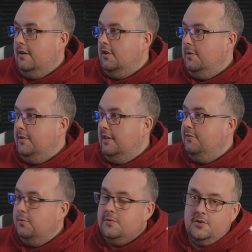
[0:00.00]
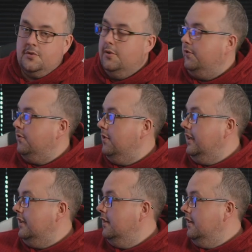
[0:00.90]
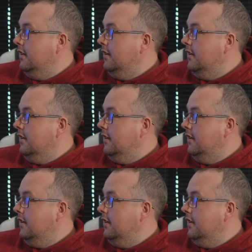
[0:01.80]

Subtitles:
to put Liverpool to score 3,